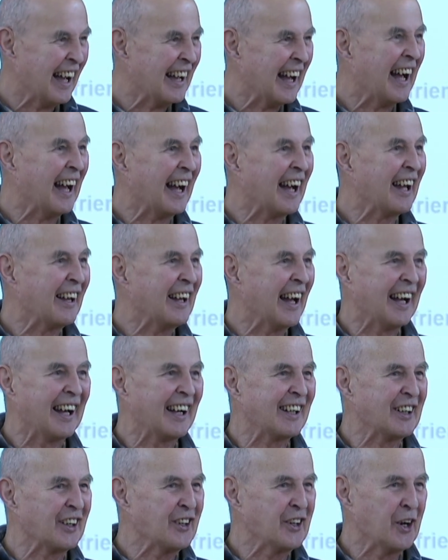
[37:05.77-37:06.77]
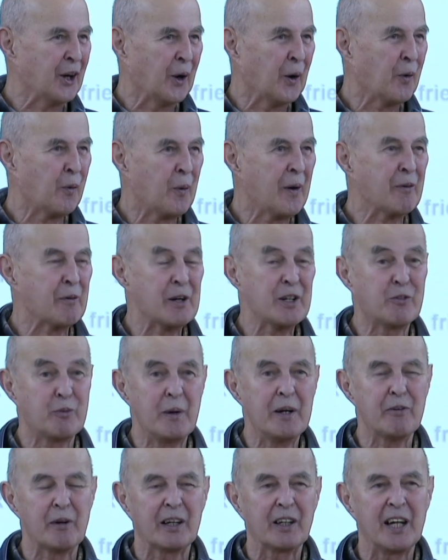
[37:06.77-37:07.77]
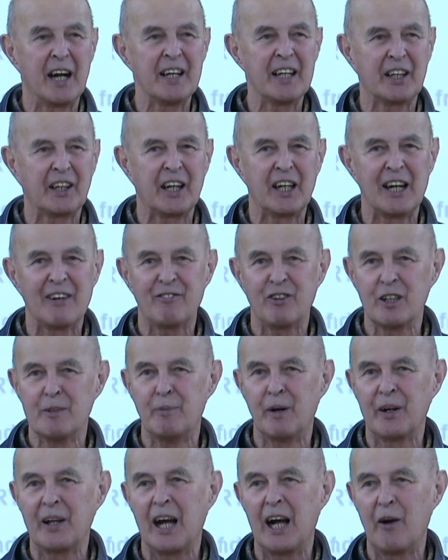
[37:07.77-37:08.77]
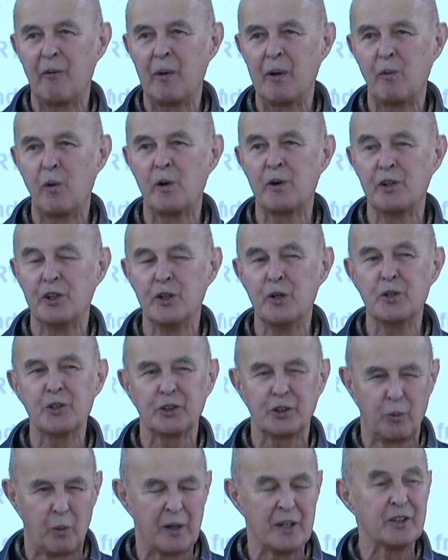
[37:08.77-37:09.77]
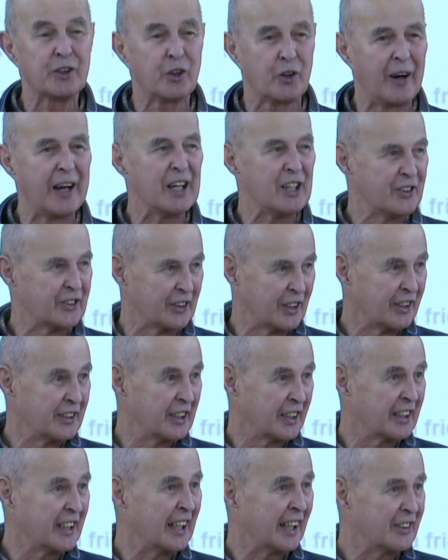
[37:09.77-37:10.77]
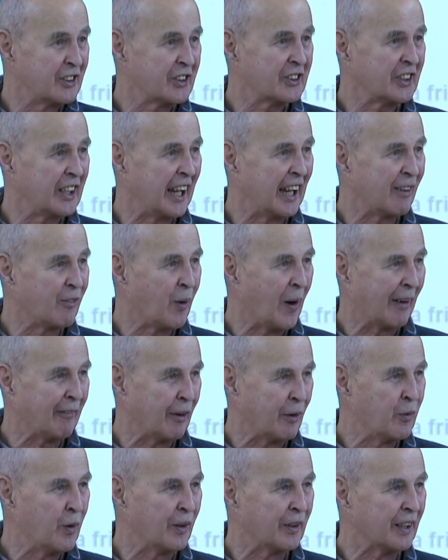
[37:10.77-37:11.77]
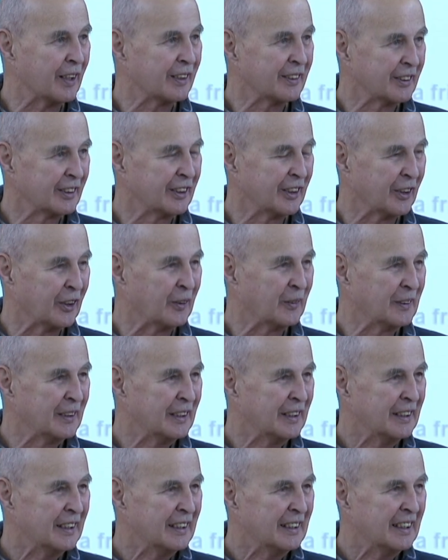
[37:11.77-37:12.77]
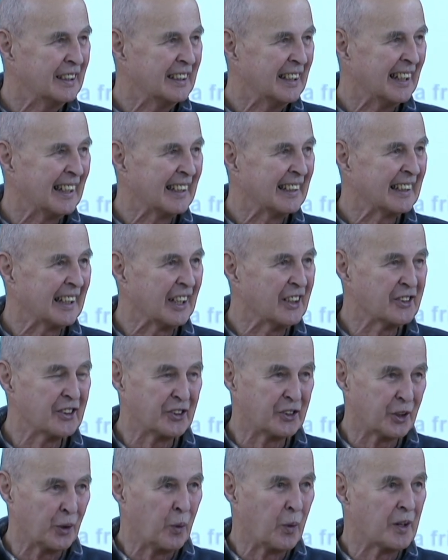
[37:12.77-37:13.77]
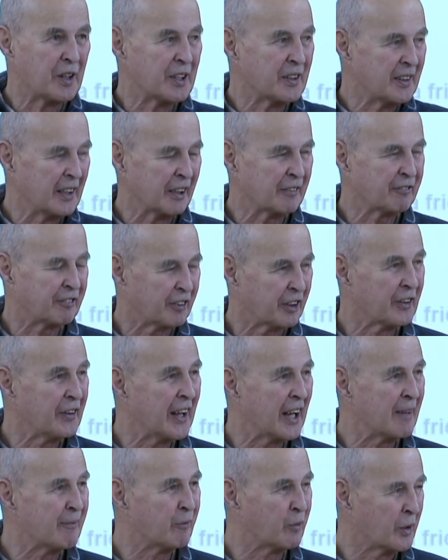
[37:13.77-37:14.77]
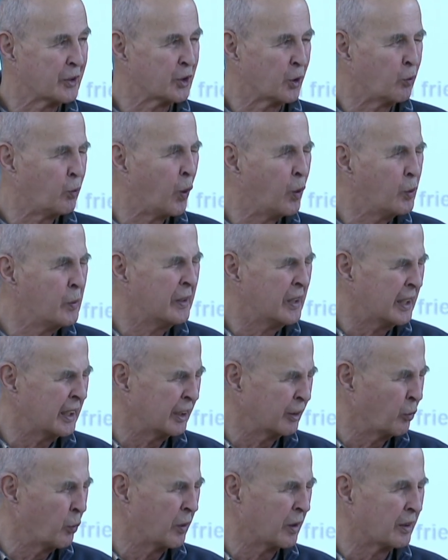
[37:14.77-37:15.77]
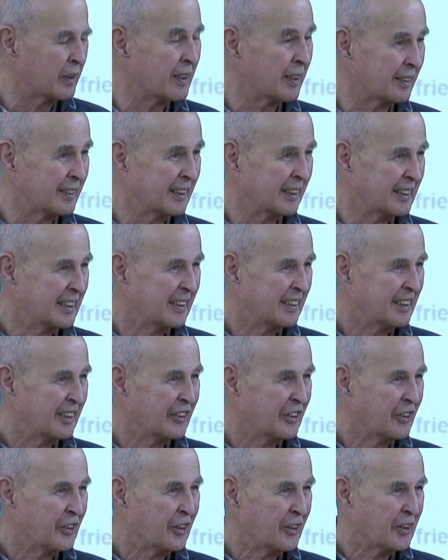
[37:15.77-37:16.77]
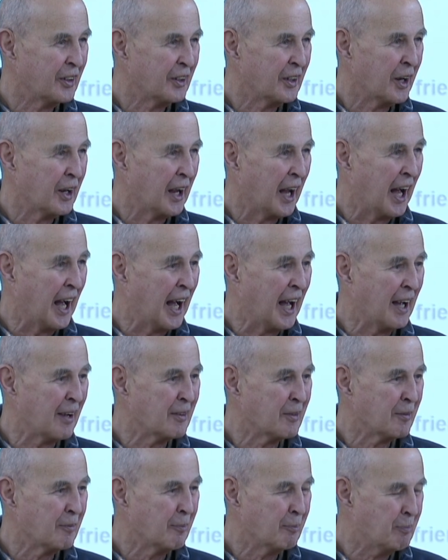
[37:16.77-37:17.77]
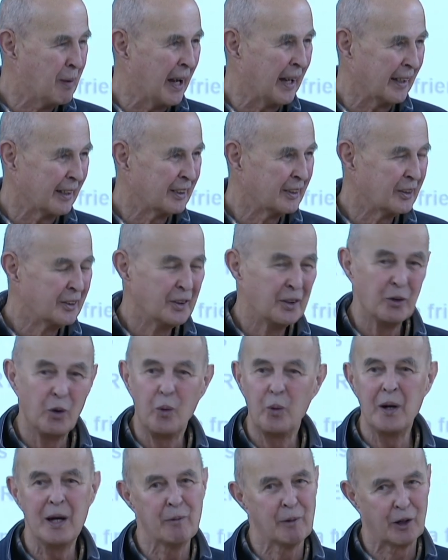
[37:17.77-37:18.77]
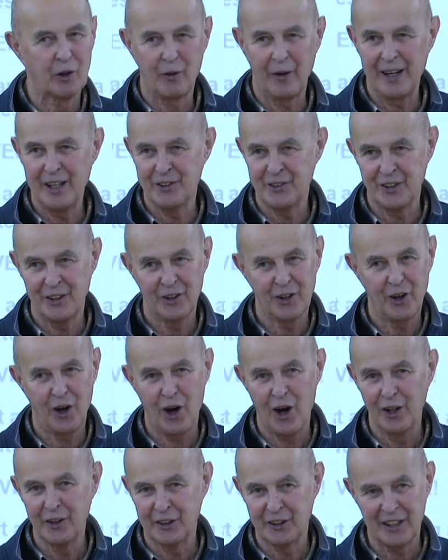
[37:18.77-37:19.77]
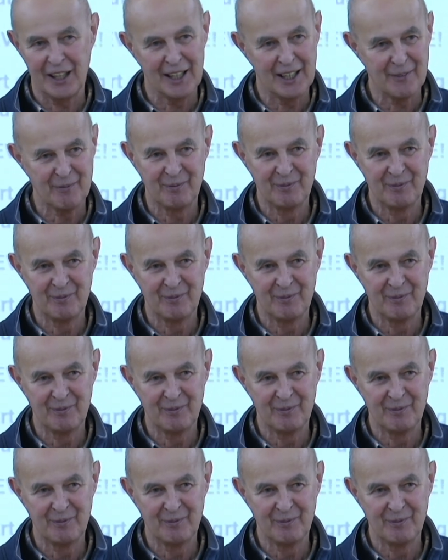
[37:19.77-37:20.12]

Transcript: Uh, uh, you know, we were, we were kind of careful about how we used the word crazy. You can understand why we would, you know, because it's a word that for them was a wounding word. Uh, but we were crazy all the time.